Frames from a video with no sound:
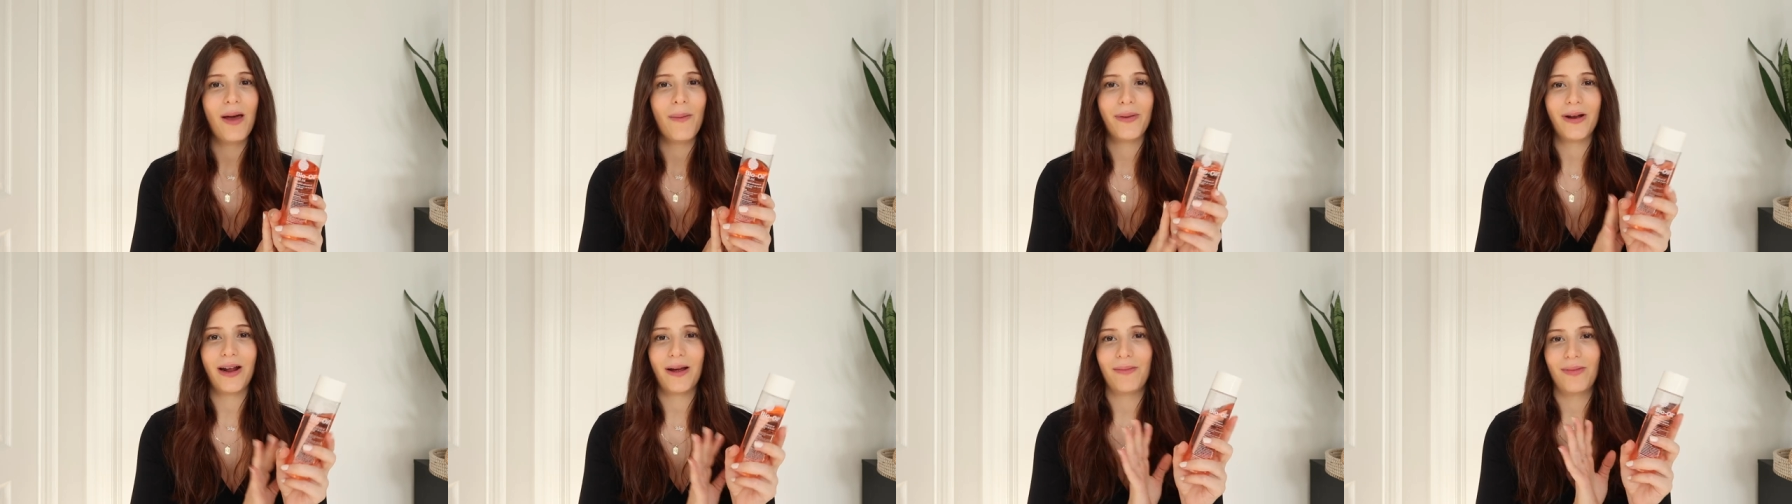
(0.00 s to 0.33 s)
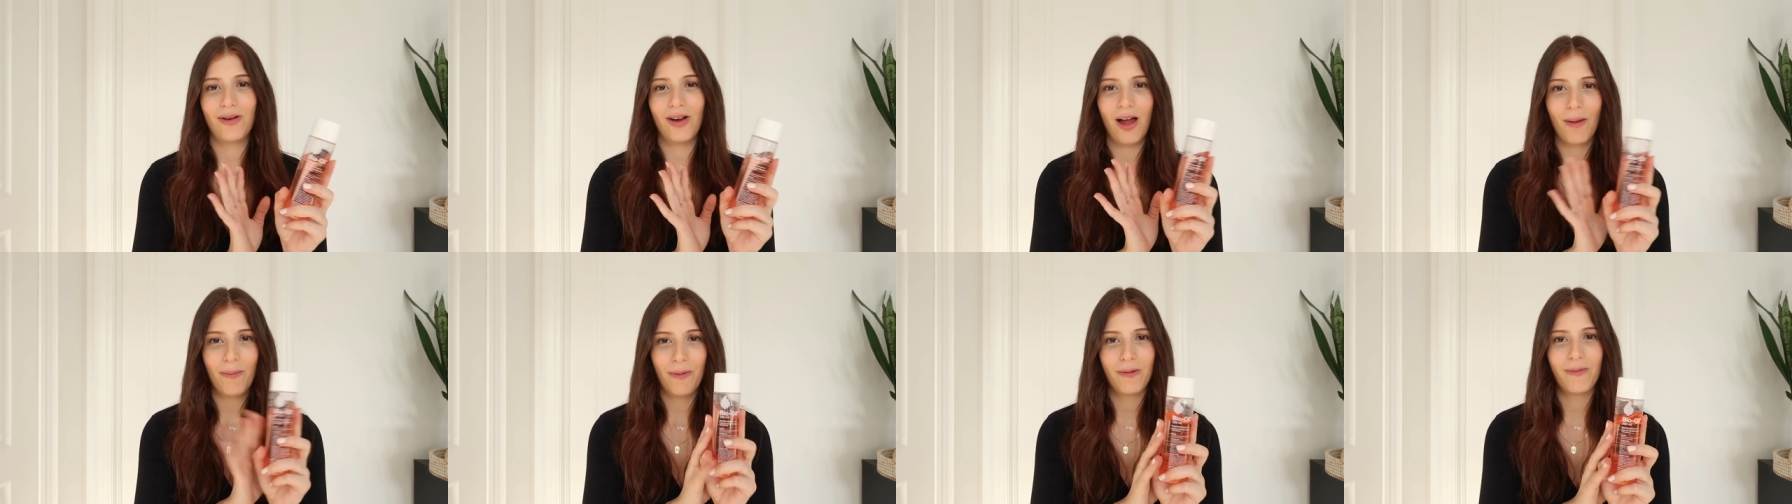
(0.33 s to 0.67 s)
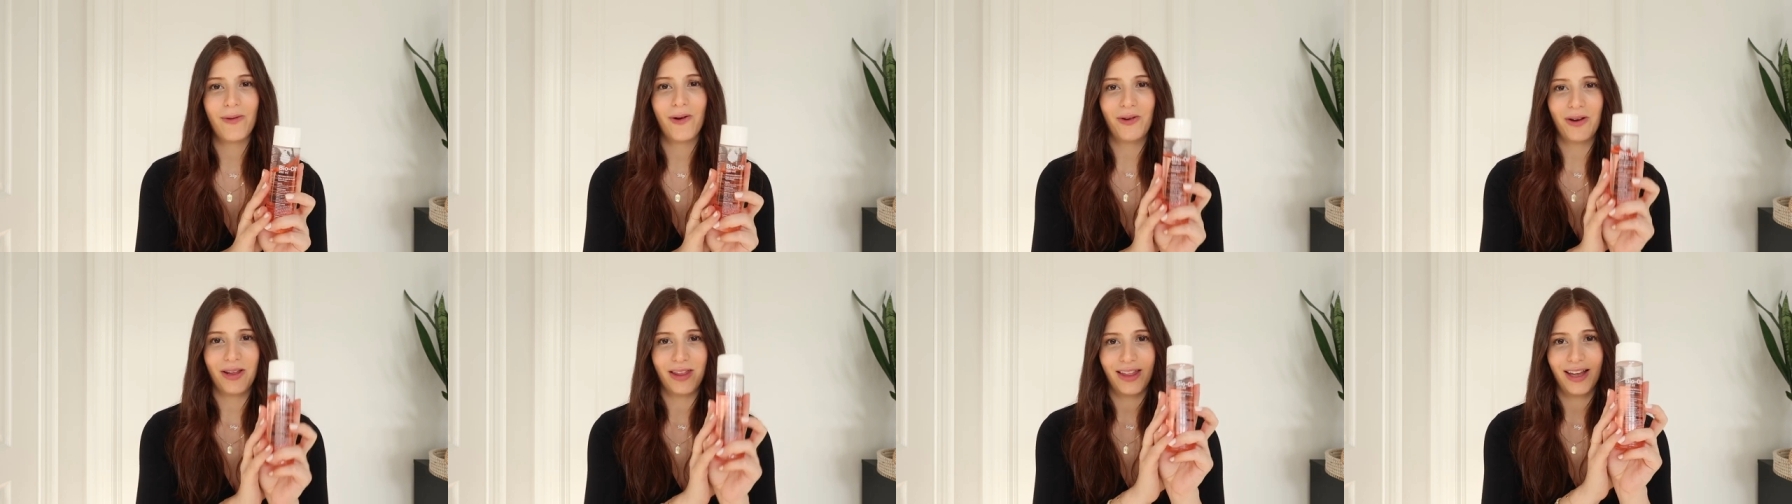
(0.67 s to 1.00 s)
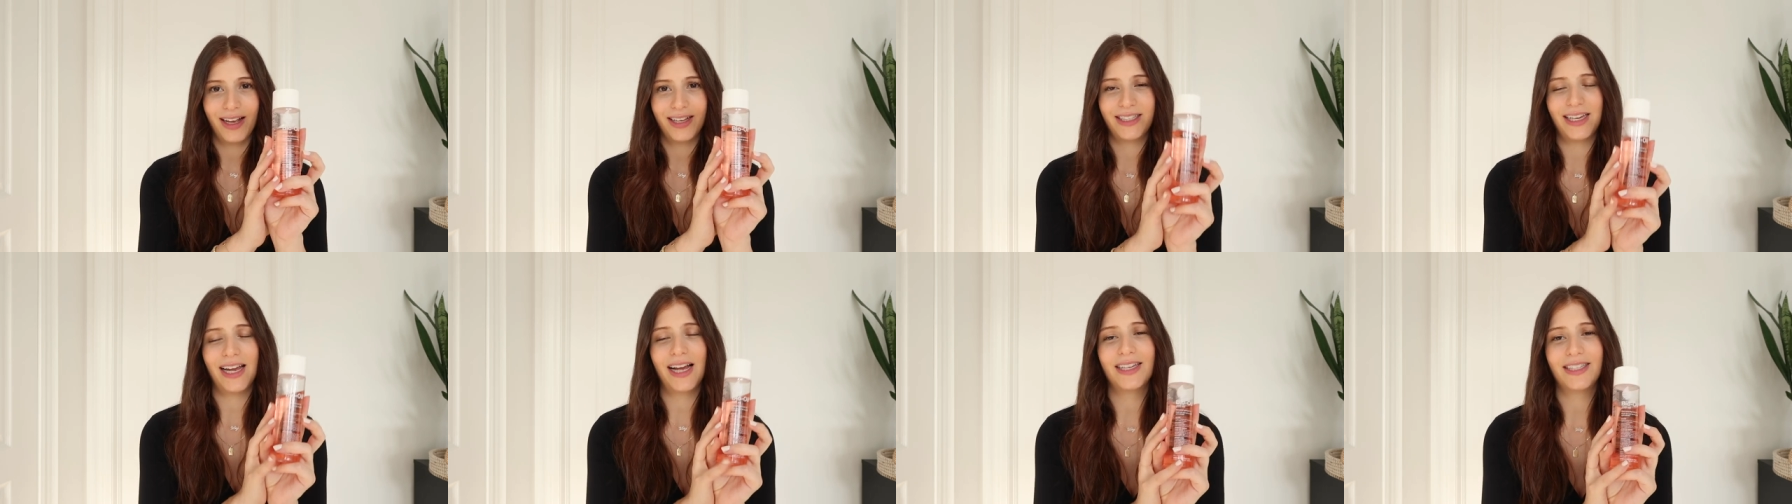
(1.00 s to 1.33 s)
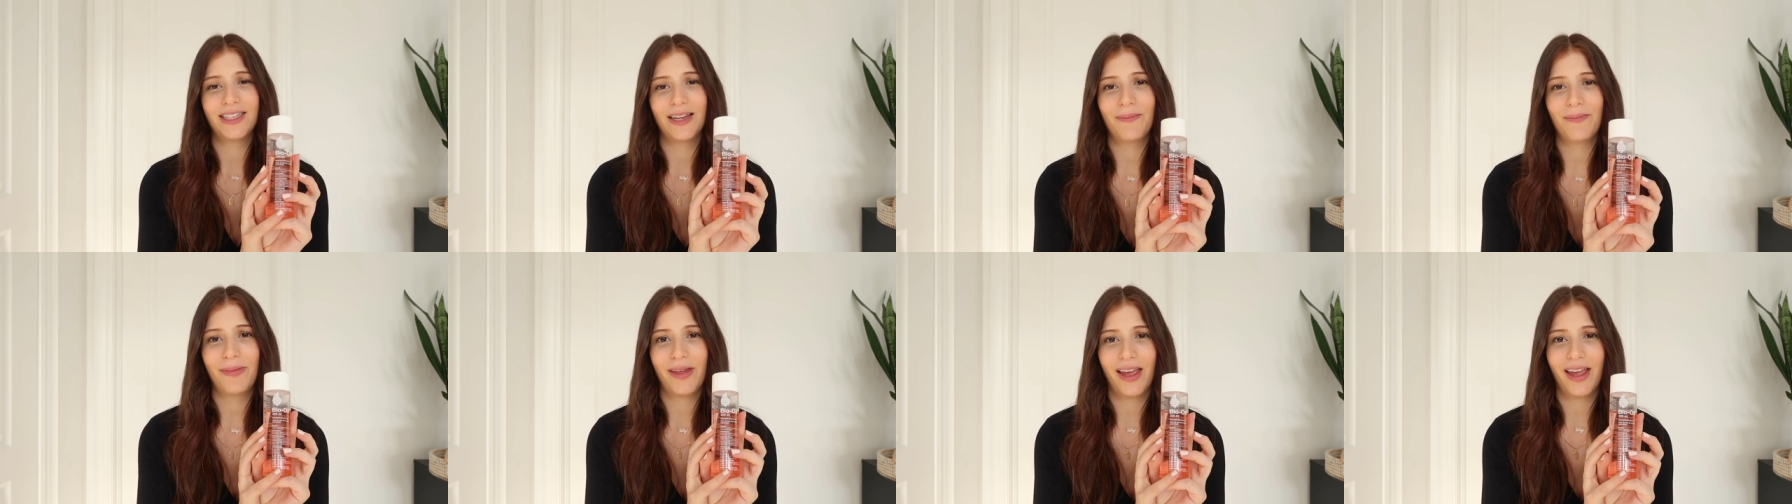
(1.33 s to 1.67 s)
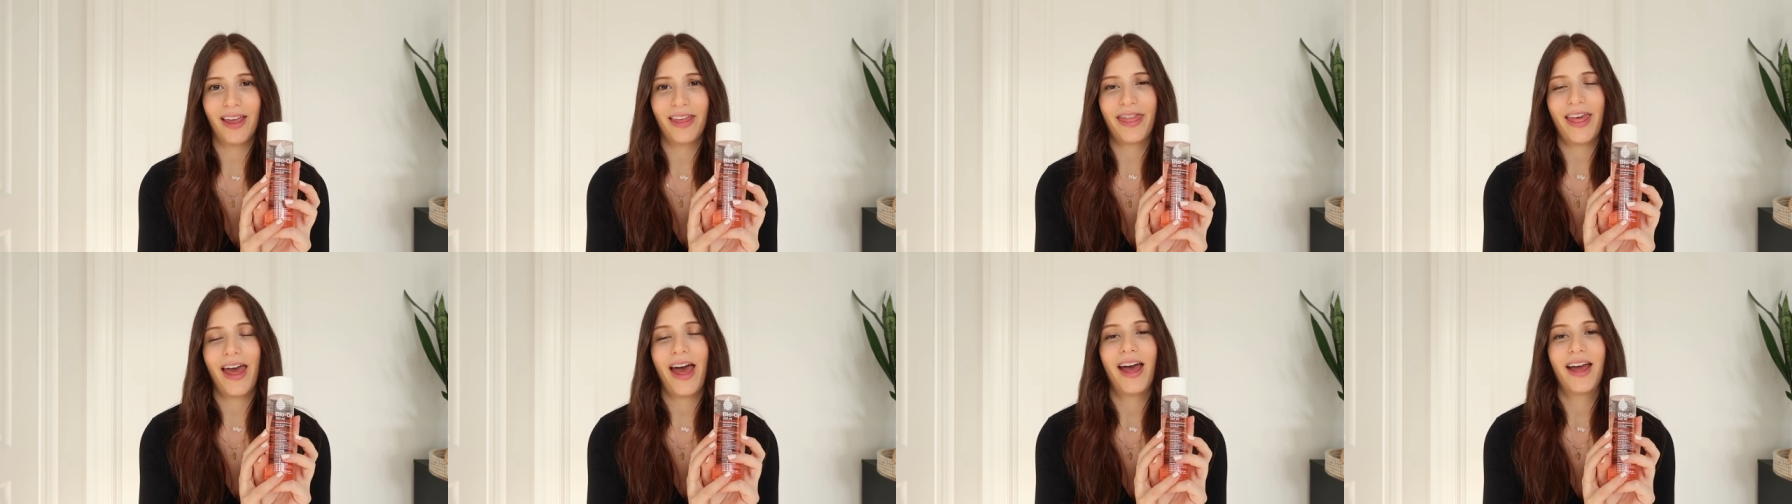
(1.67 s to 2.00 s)
but I'm not promoting this as
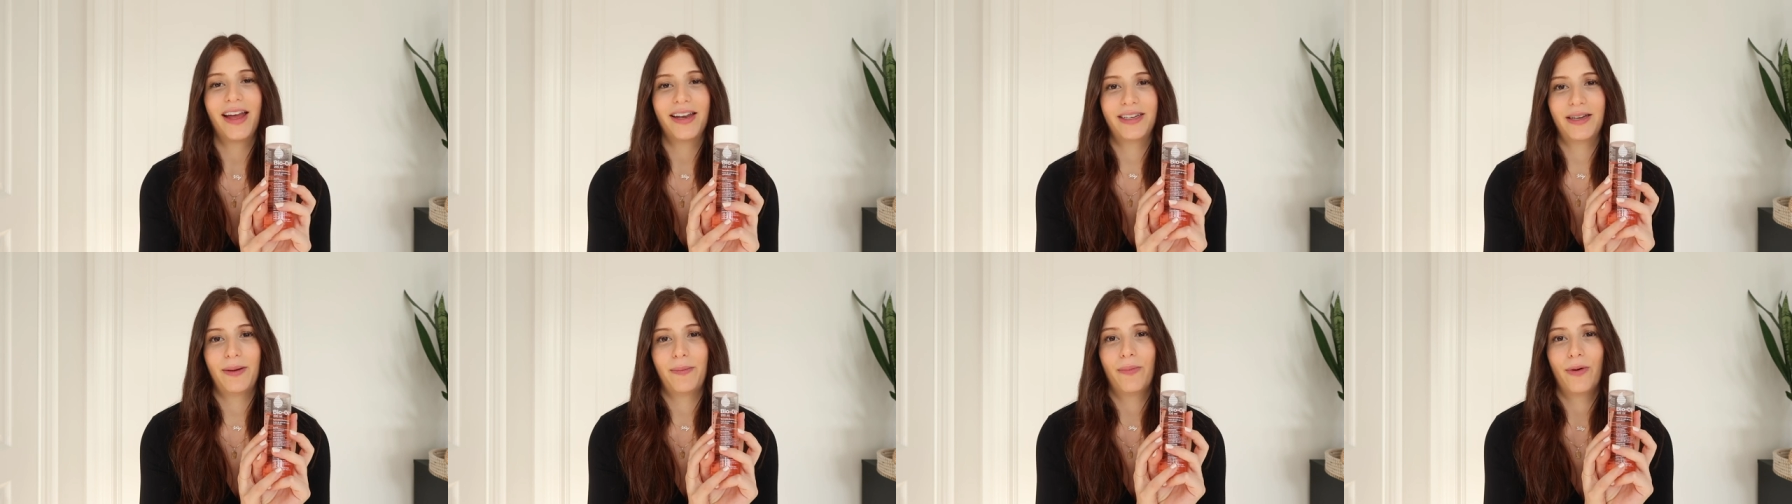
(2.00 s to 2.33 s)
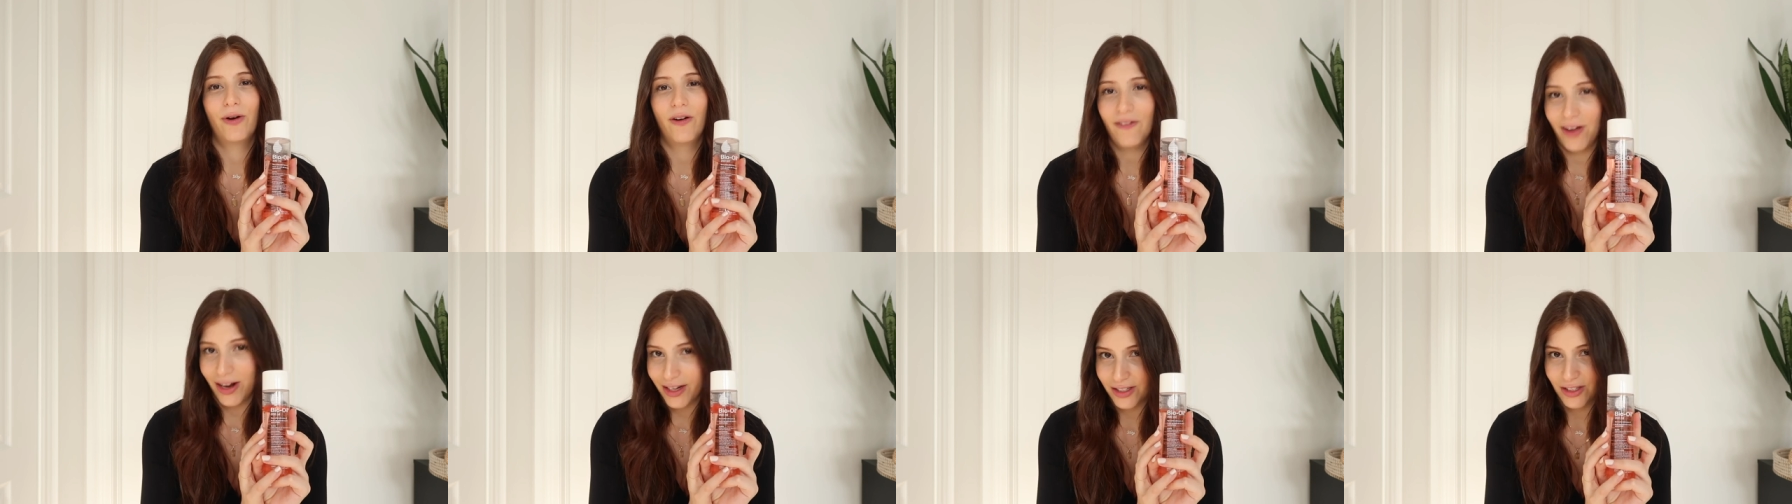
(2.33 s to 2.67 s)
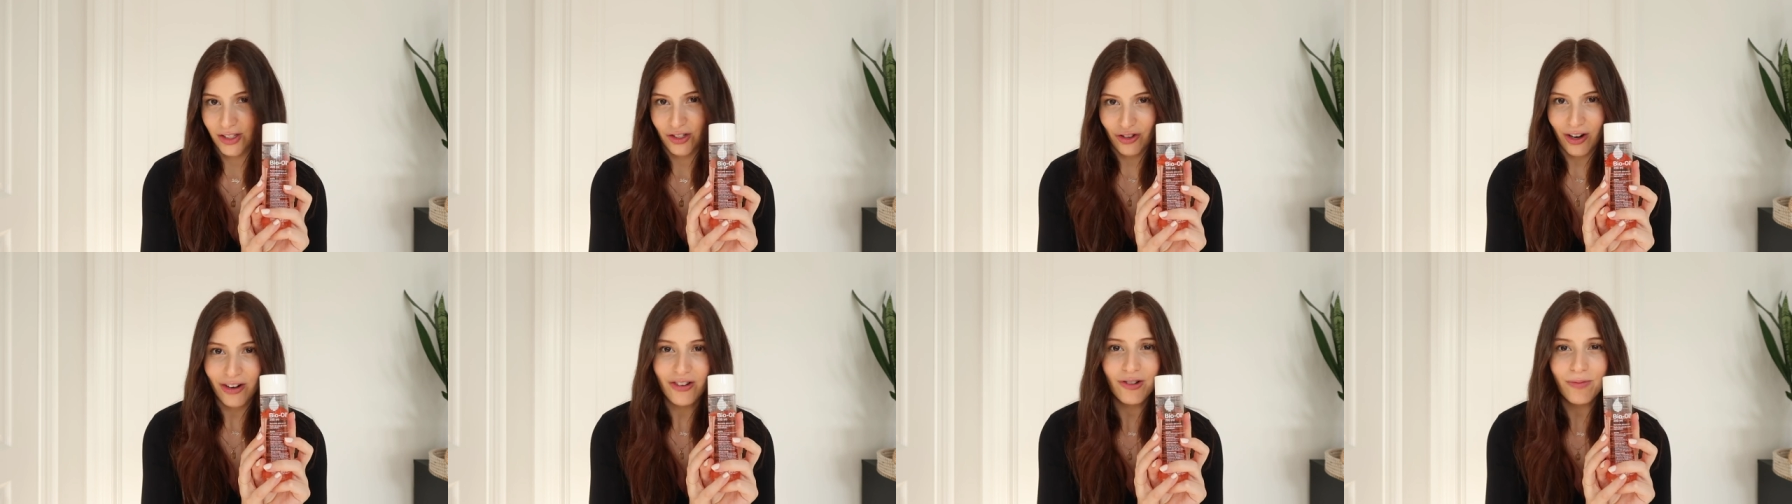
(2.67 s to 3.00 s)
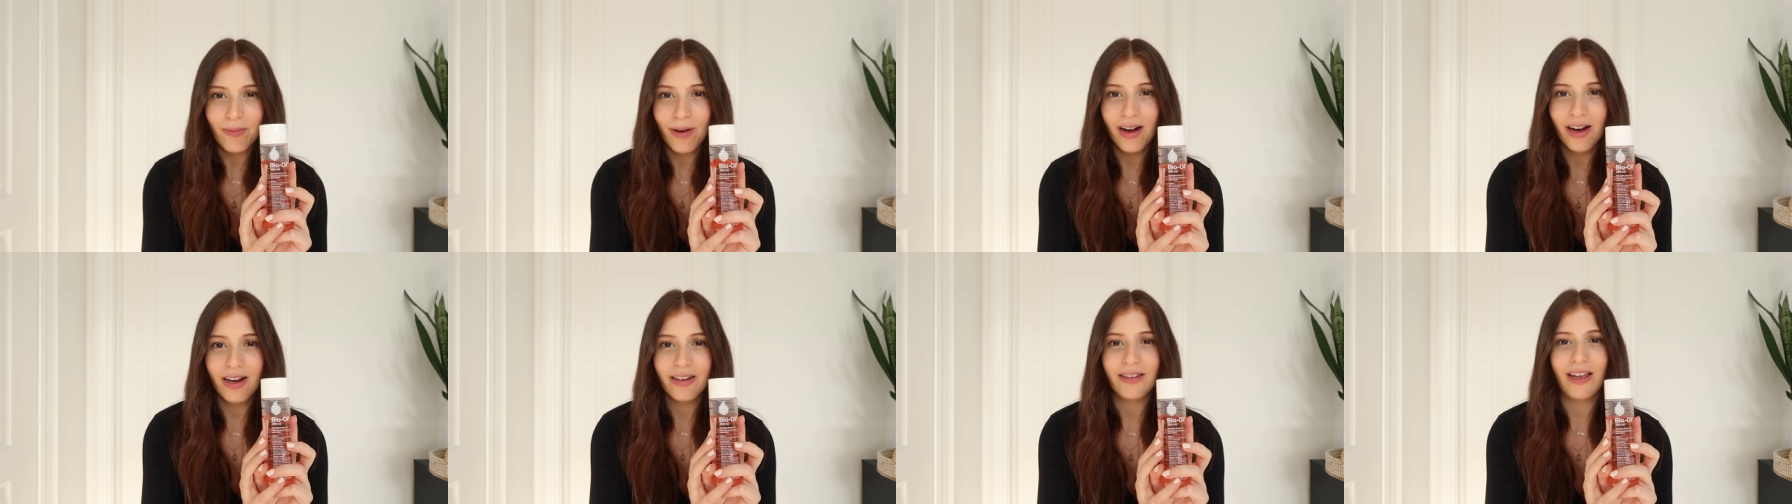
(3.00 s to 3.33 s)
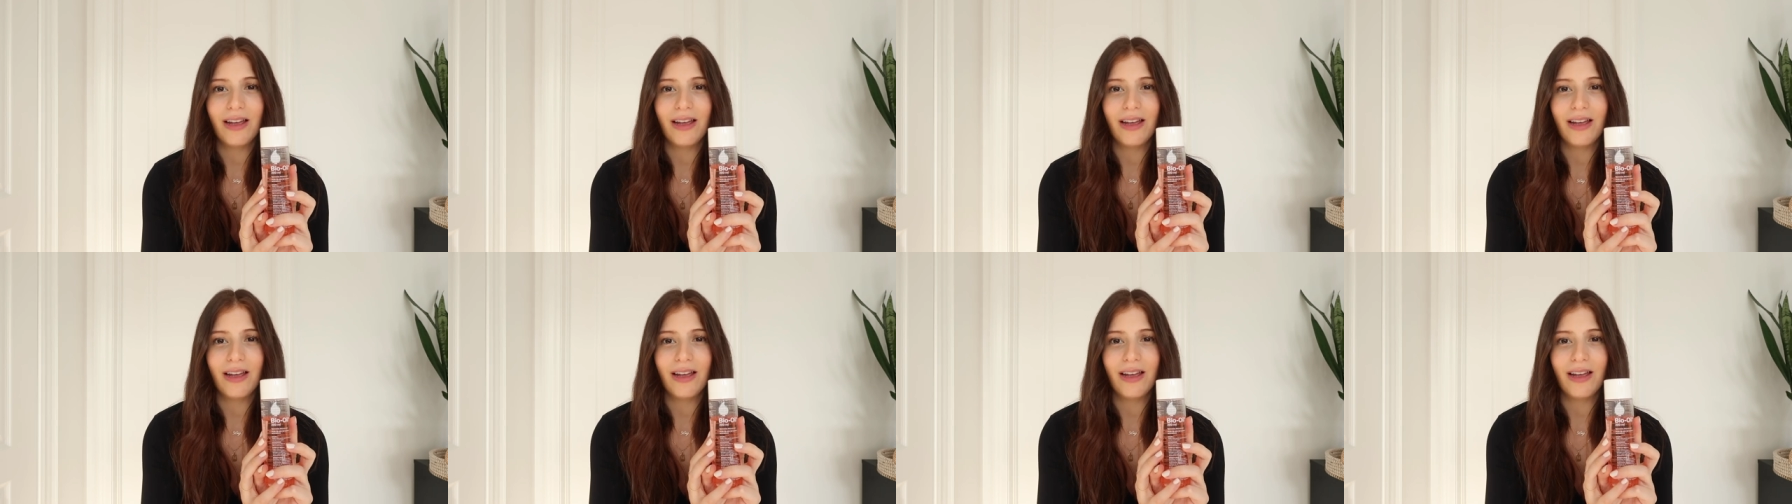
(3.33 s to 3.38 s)
something that prevents stretch marks.